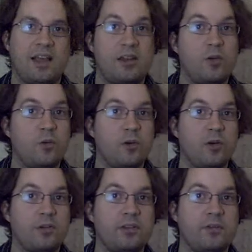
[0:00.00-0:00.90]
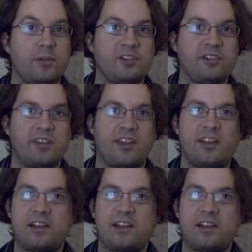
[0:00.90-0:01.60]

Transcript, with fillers: "Hello World," which is a,